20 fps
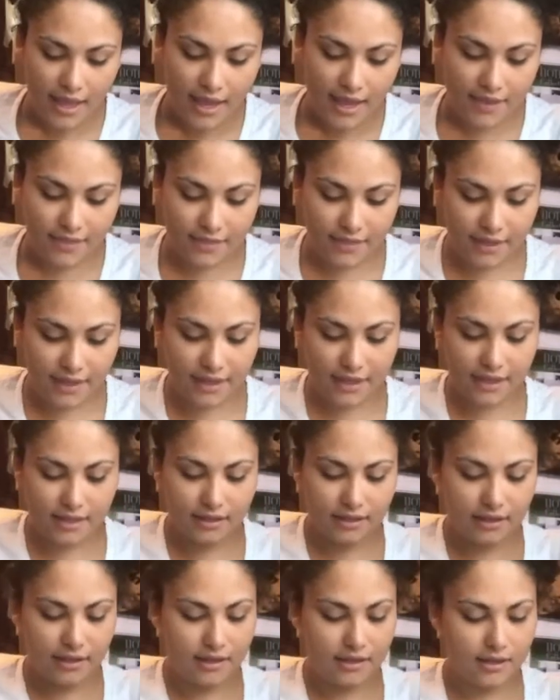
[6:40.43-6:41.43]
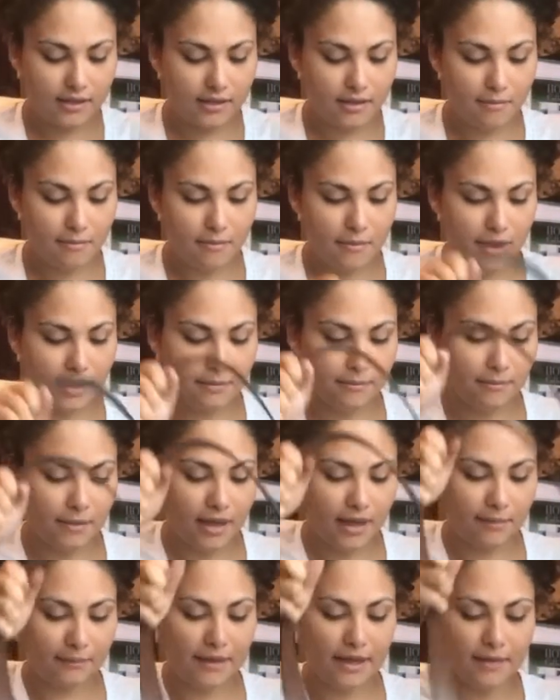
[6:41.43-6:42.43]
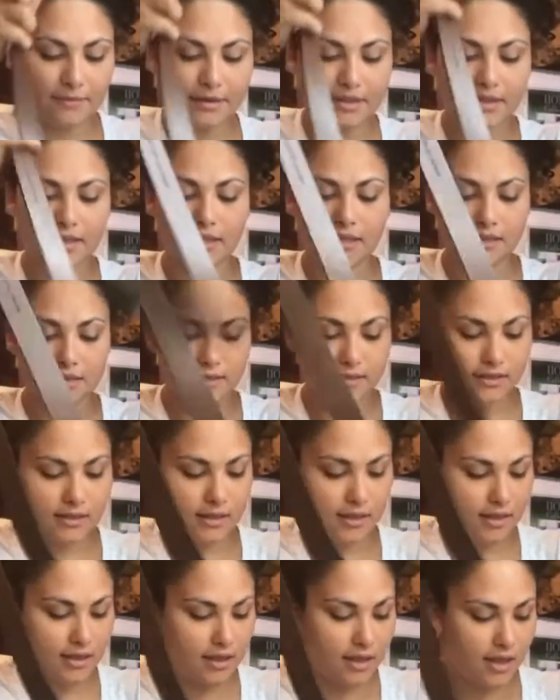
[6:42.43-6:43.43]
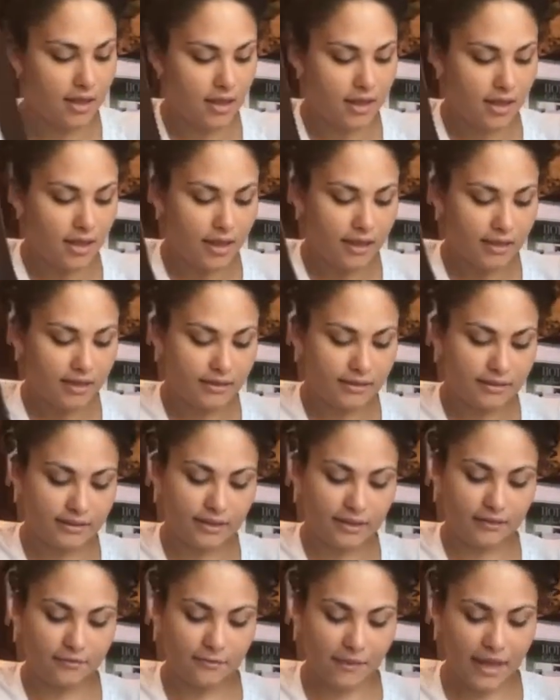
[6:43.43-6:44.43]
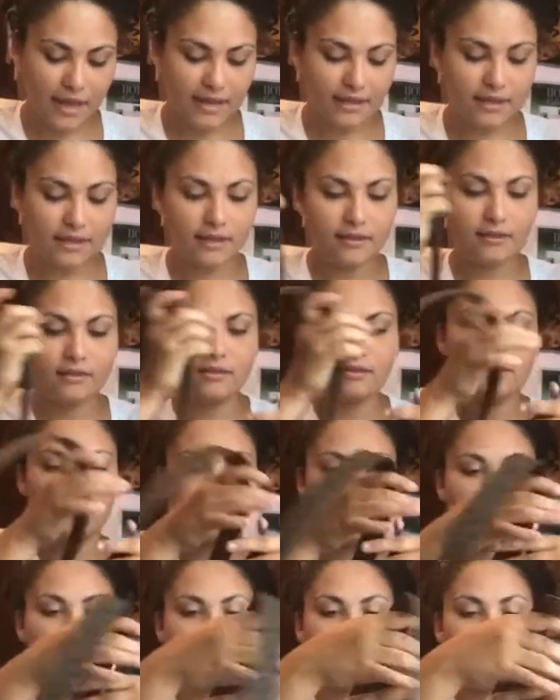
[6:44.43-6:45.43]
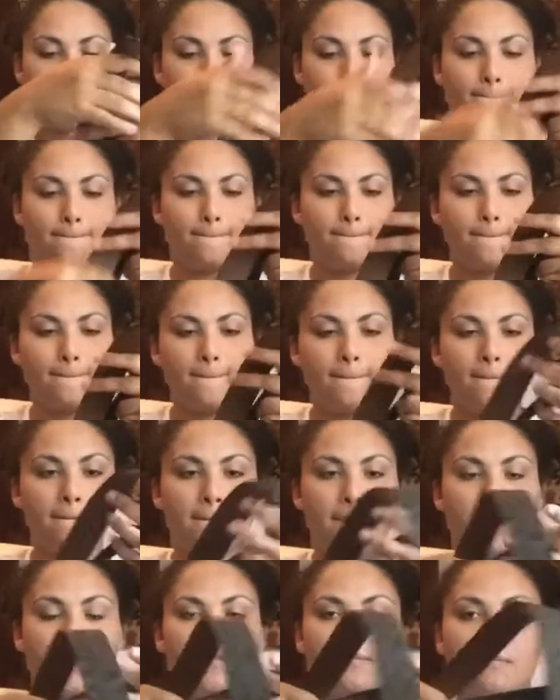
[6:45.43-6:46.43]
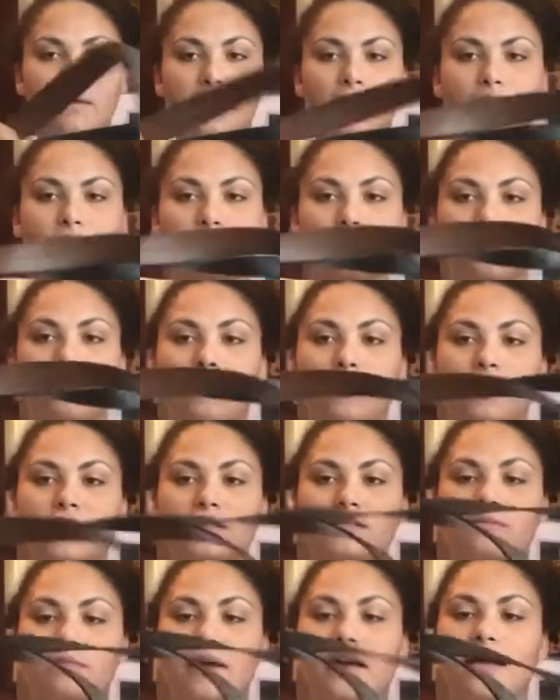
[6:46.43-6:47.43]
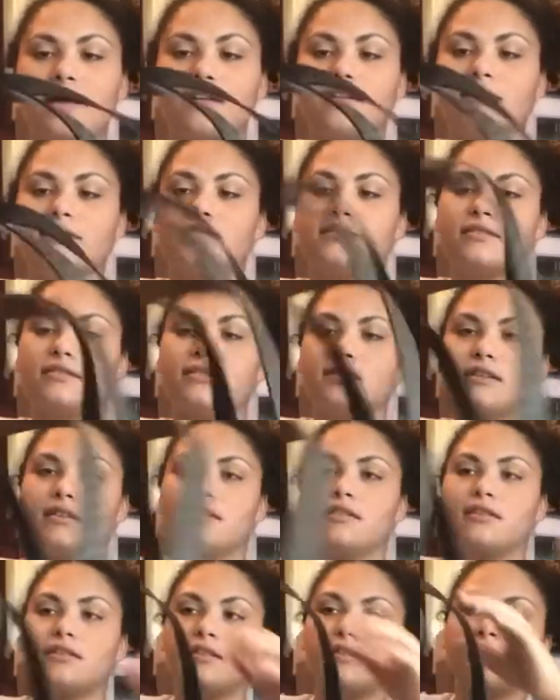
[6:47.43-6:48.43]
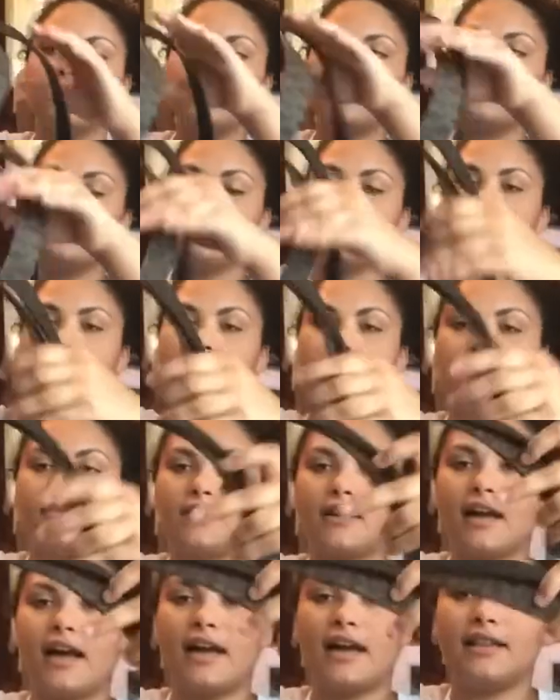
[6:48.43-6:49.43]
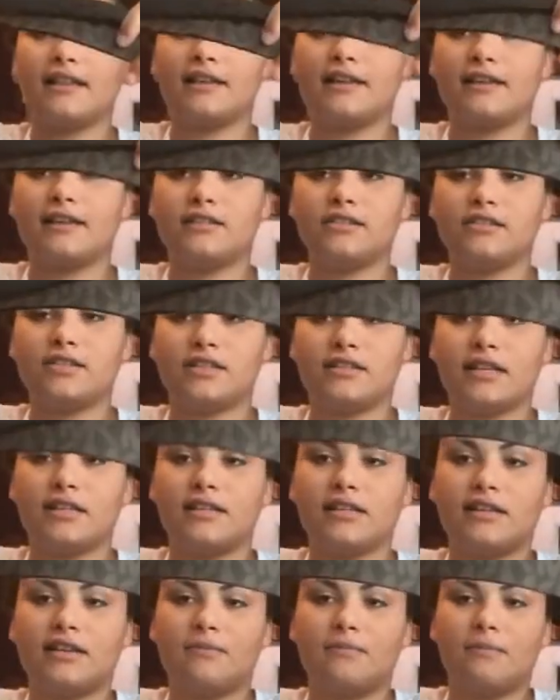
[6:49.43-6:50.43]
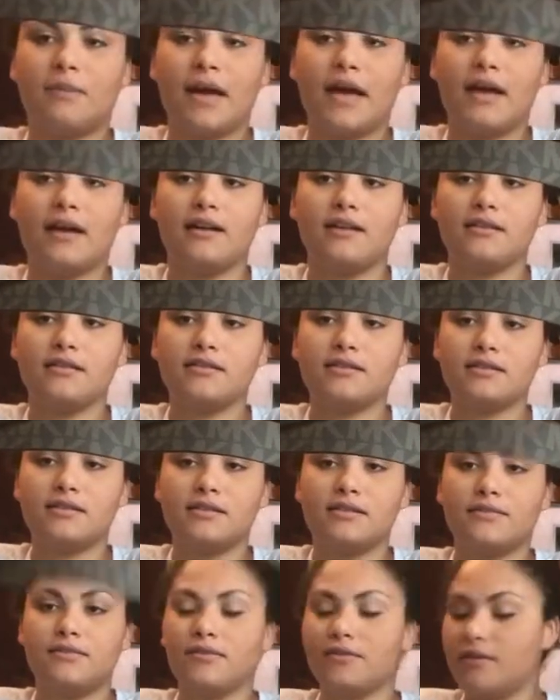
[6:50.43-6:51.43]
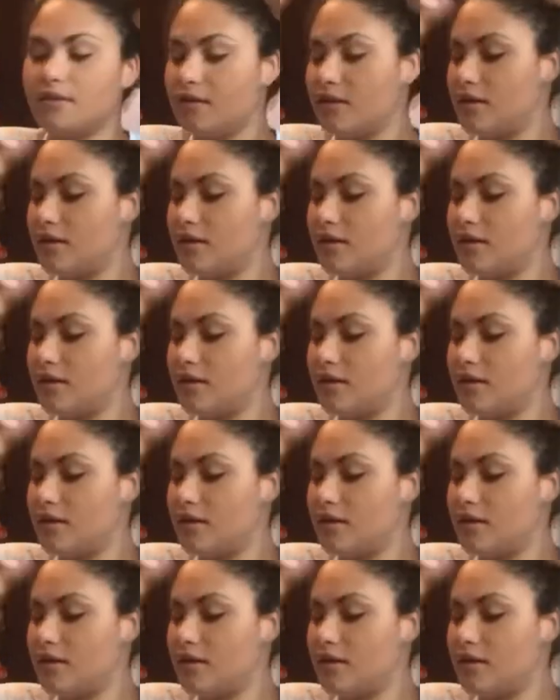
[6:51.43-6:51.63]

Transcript: and then my mom got me this Steve Madden and Michael Kors belts for college because I needed belts.